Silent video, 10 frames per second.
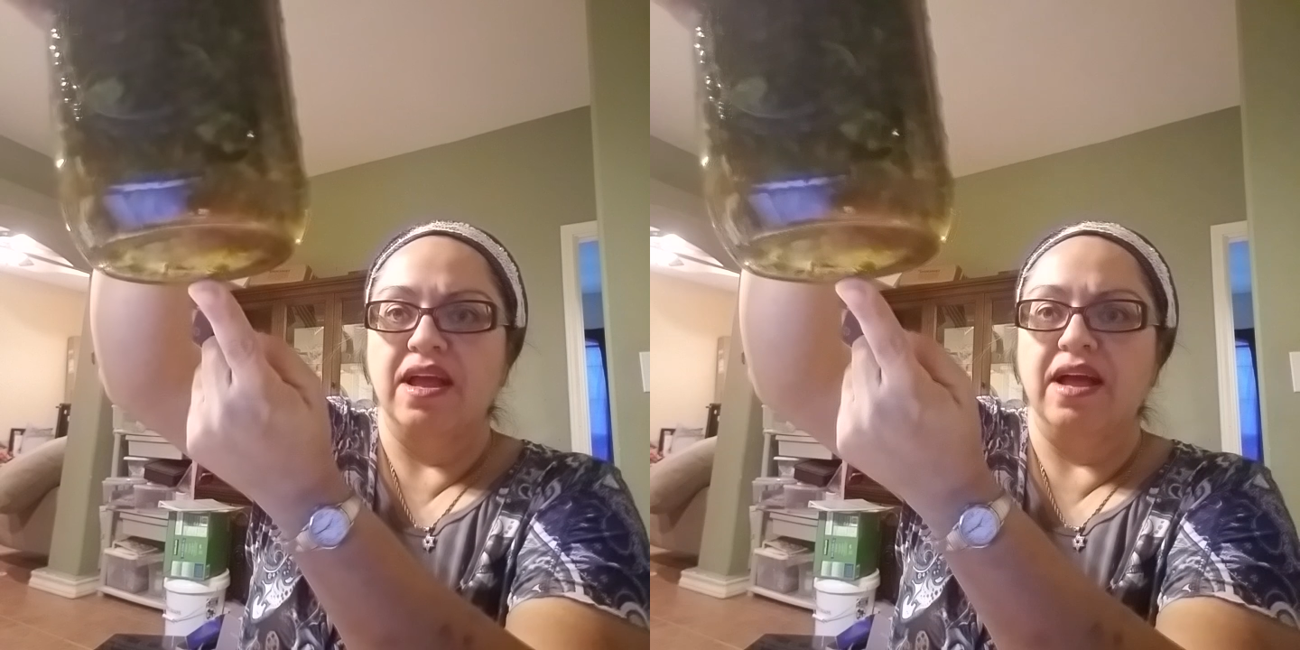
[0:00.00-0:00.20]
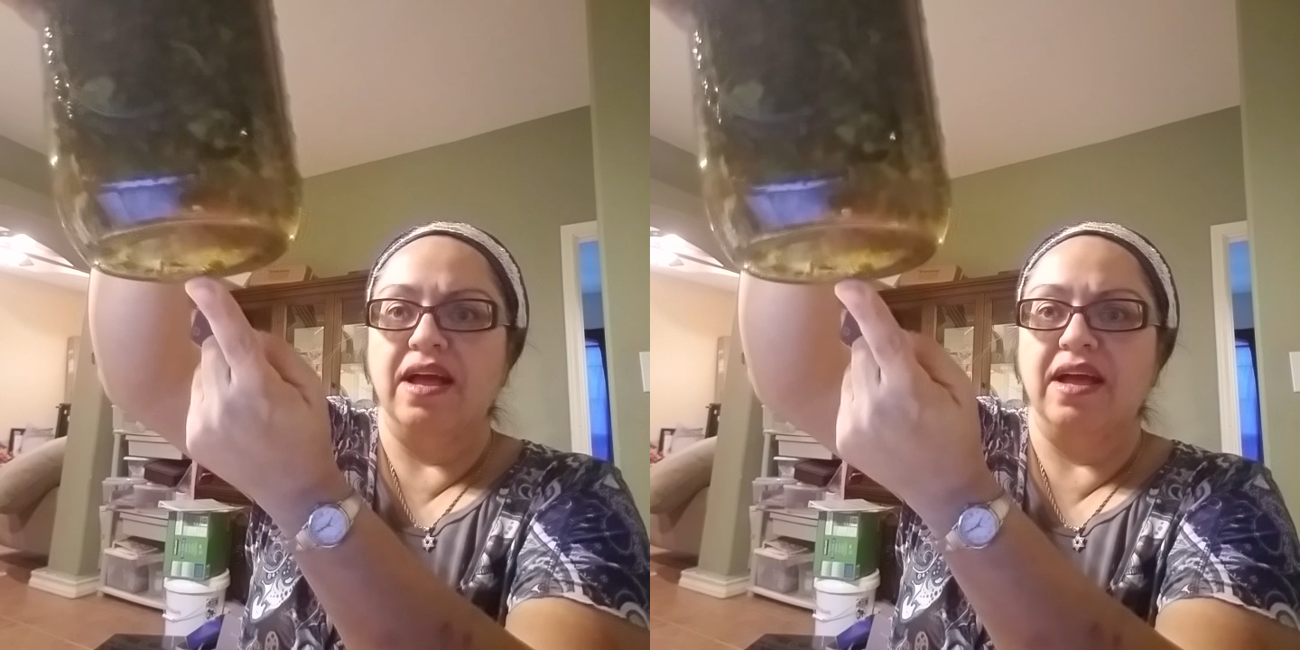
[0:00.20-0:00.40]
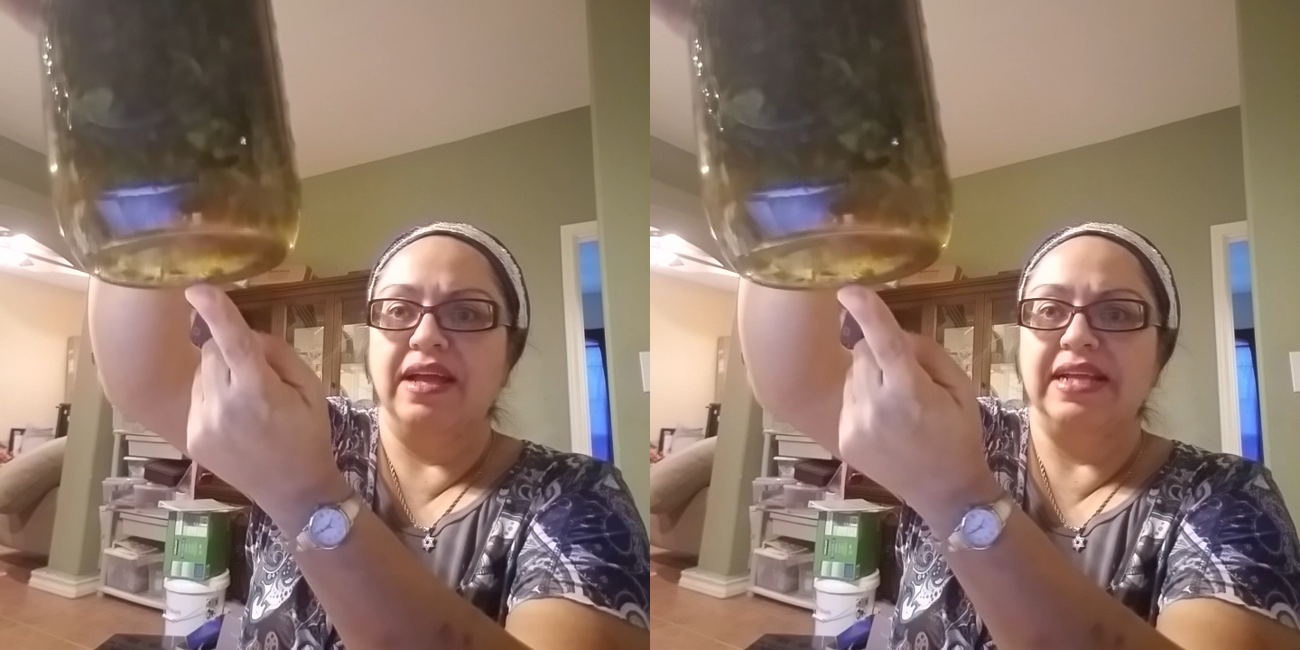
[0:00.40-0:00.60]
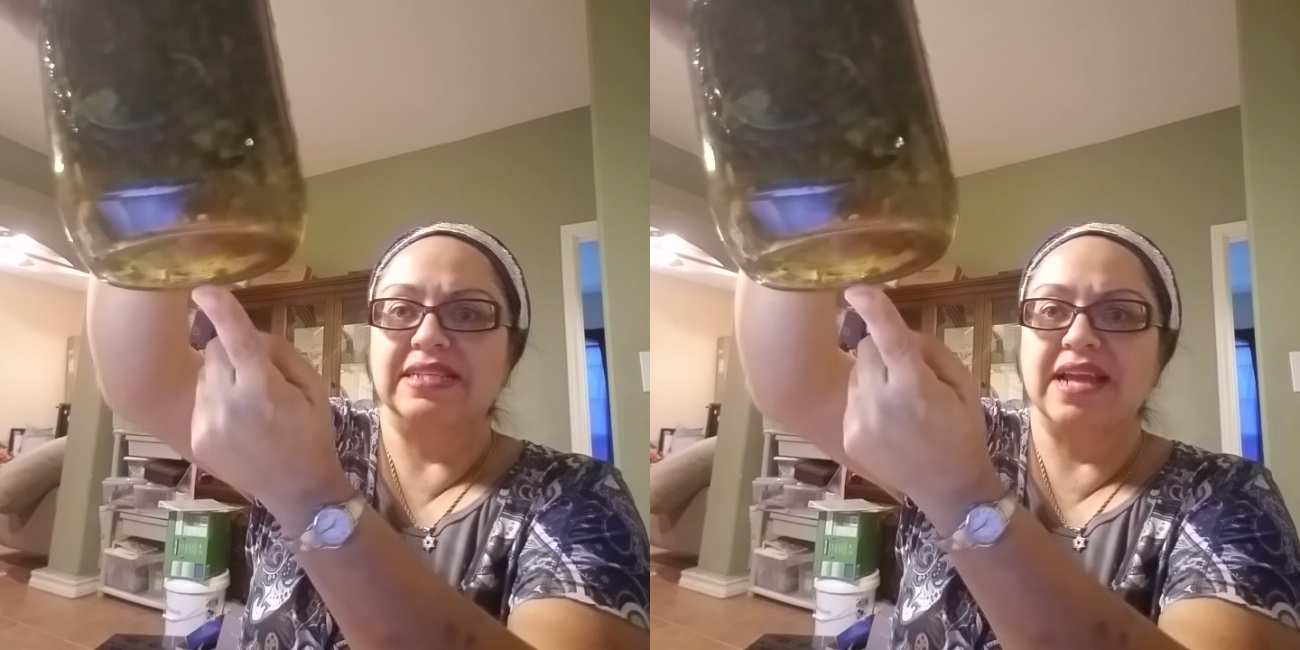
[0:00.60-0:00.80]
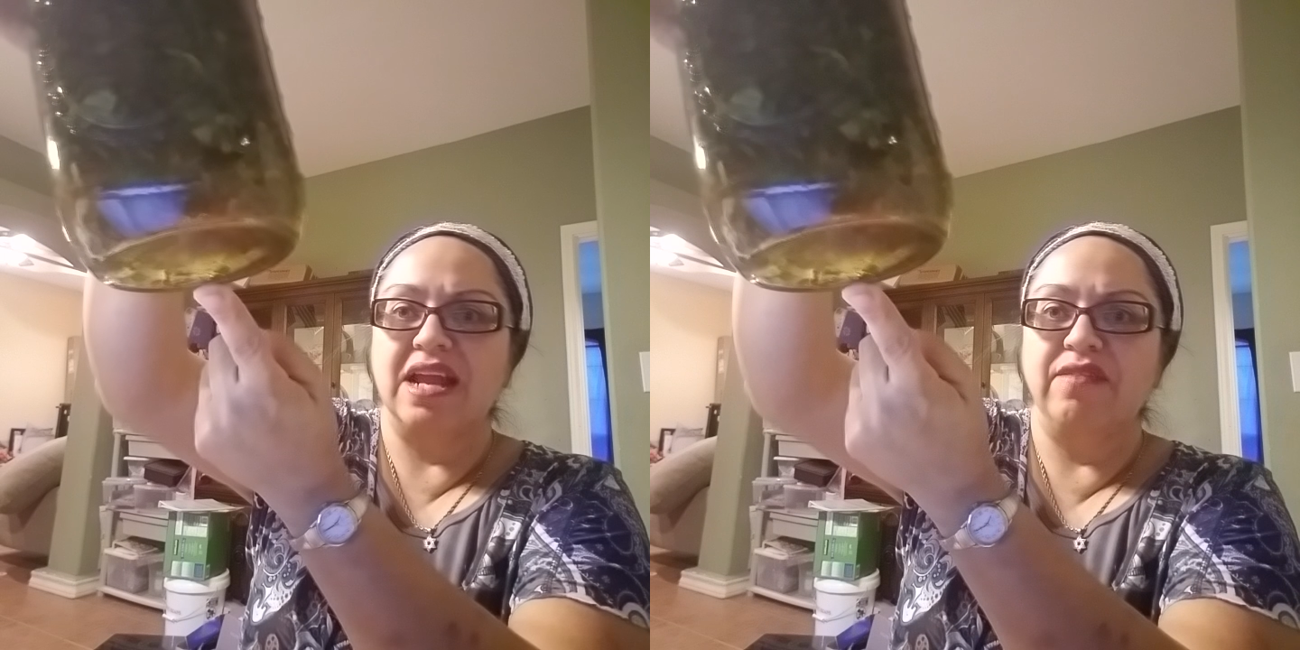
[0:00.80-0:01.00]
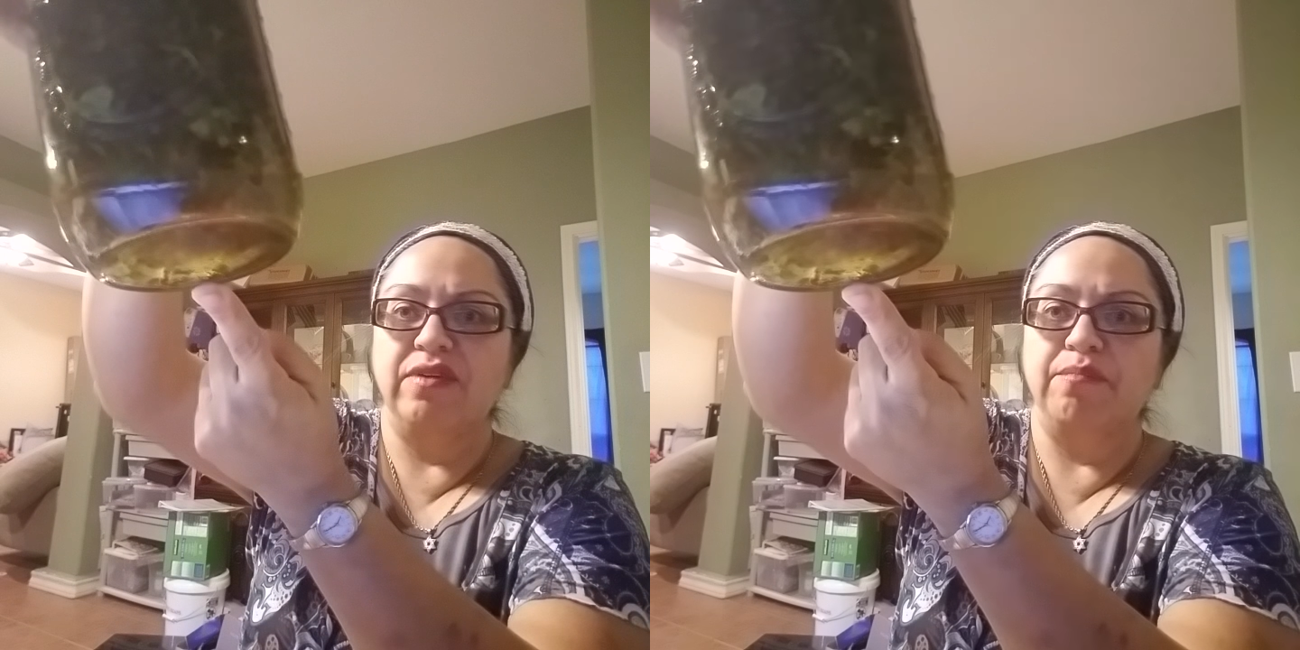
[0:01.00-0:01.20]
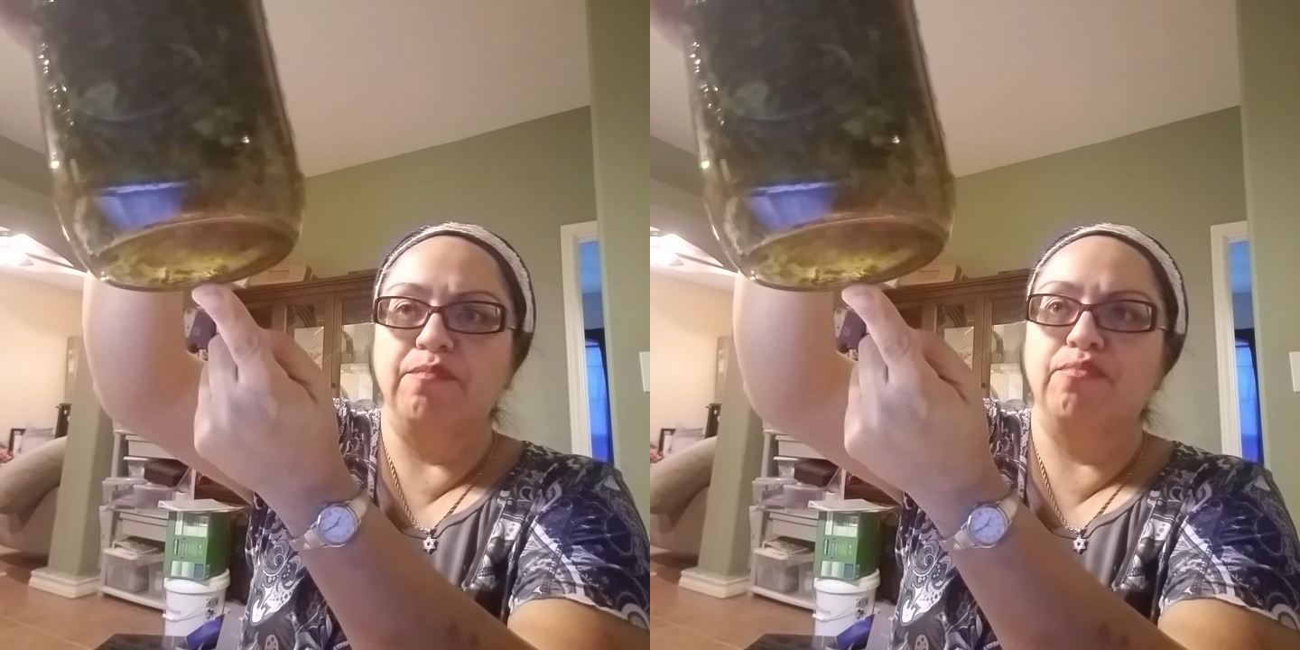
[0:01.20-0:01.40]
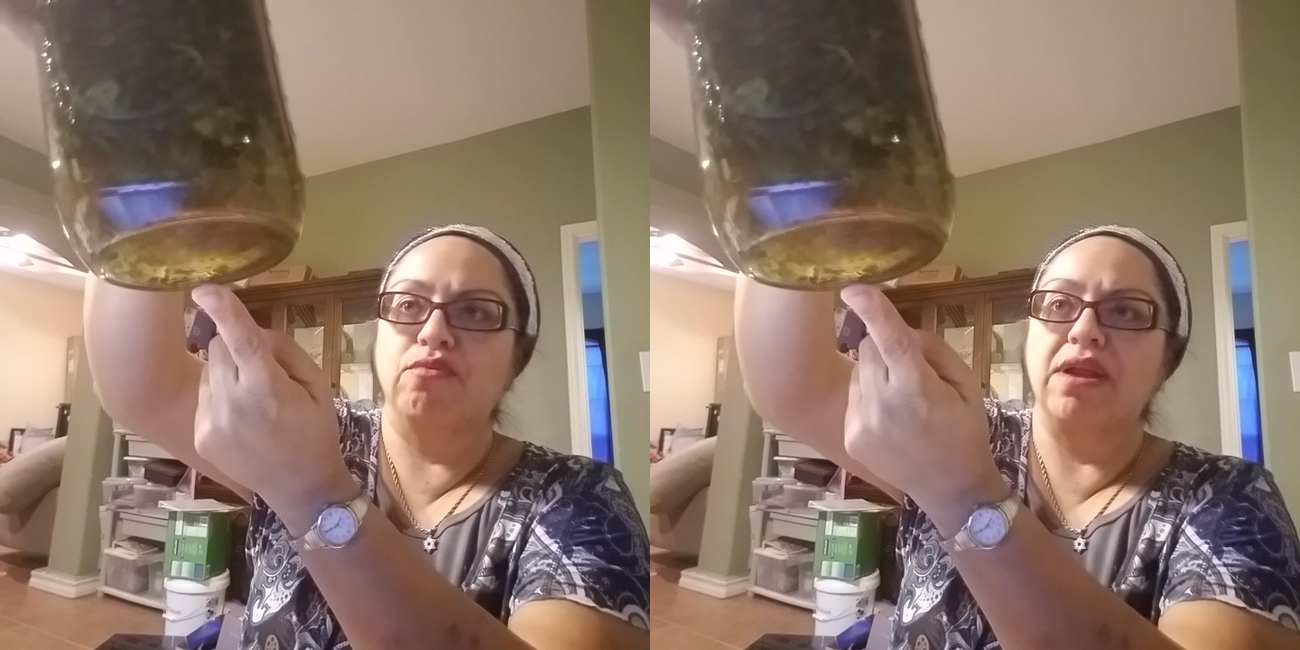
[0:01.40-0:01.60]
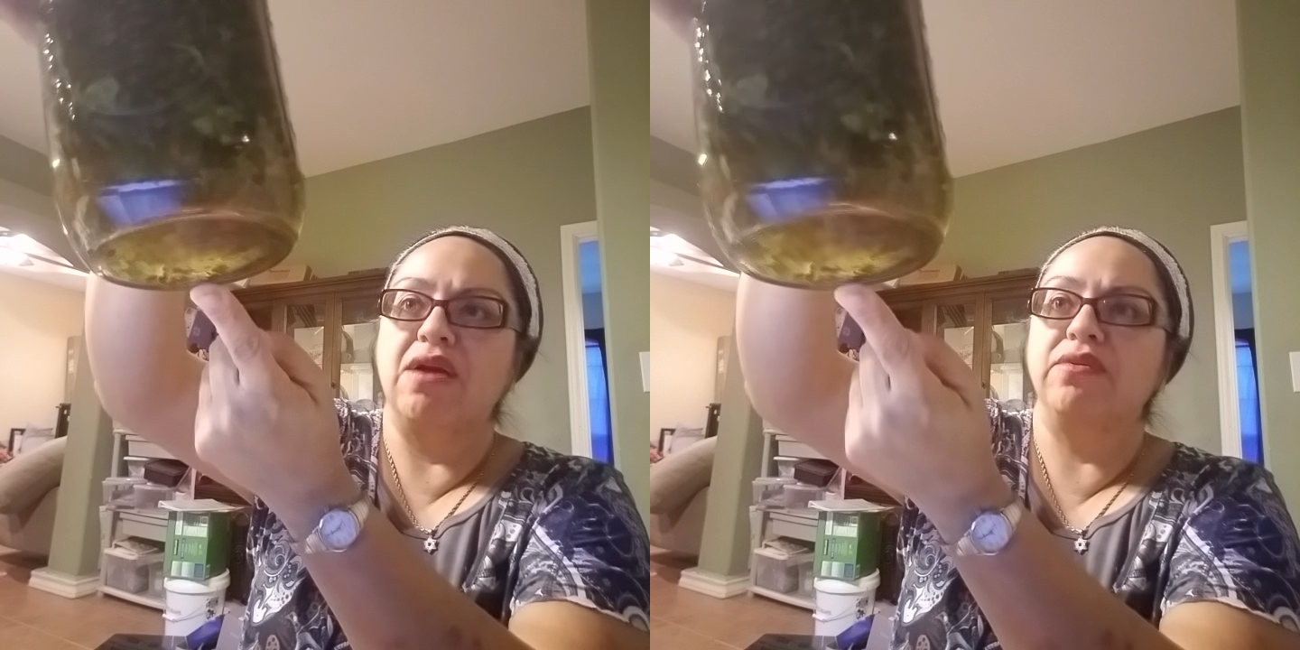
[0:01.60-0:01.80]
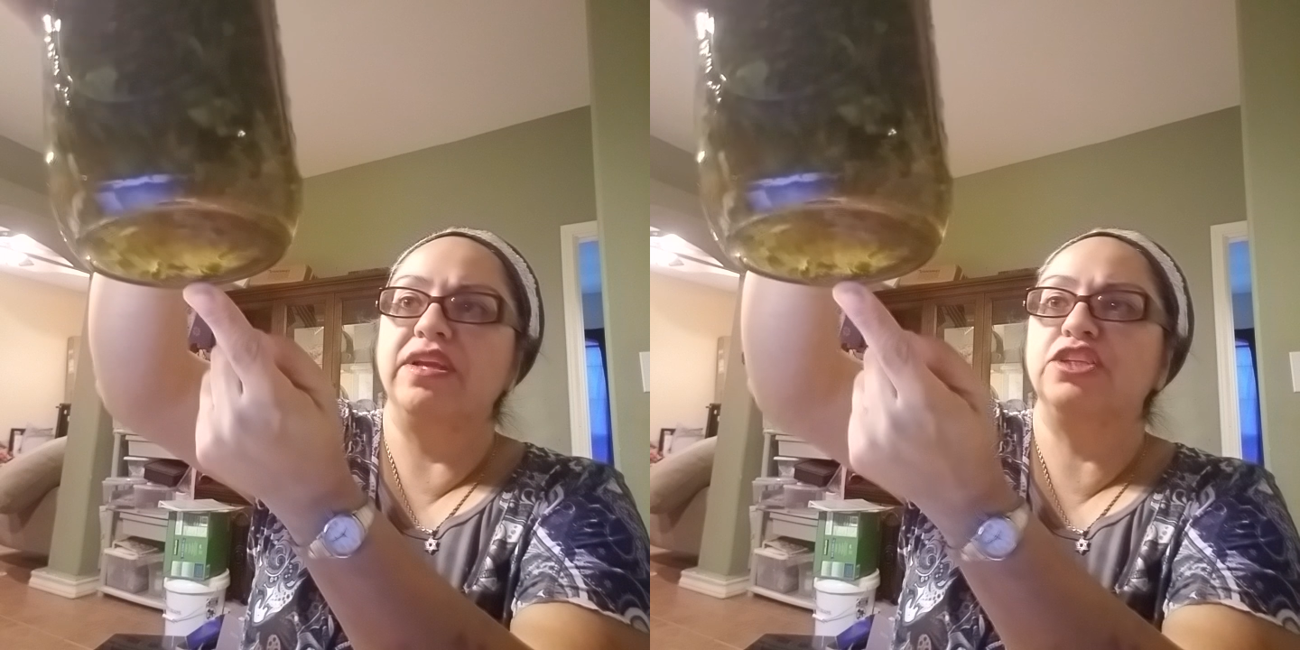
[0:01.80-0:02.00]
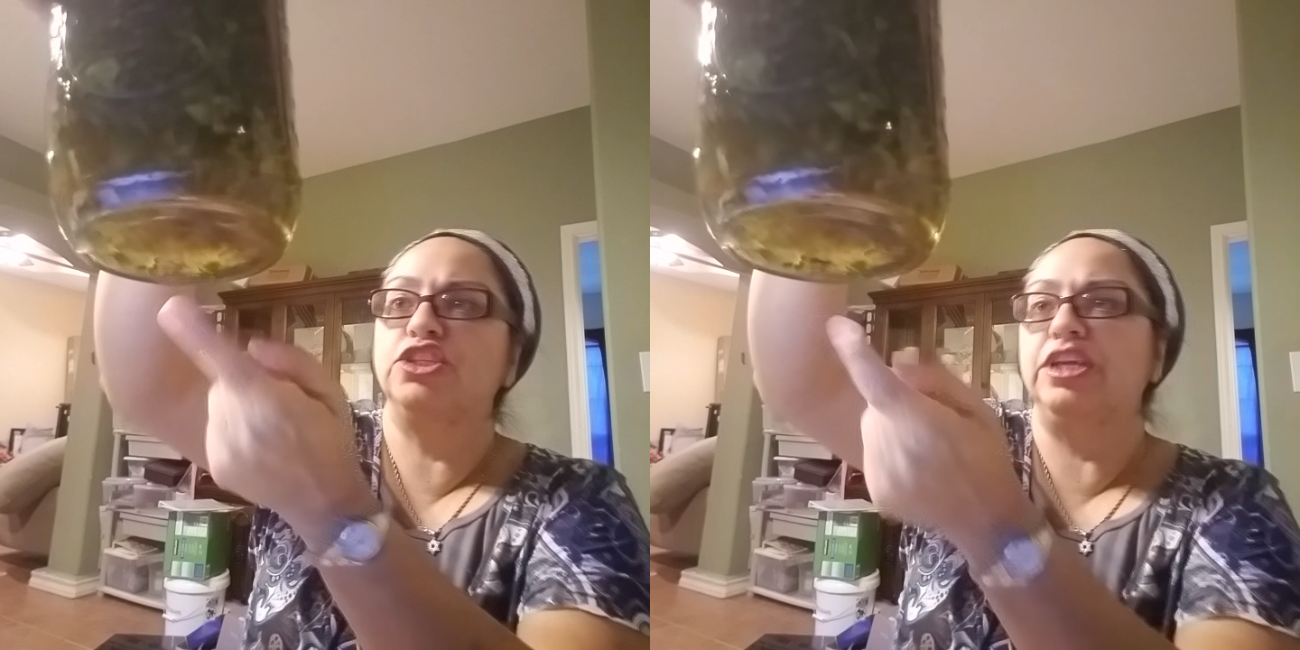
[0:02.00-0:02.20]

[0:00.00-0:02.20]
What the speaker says: It's kind of a brownish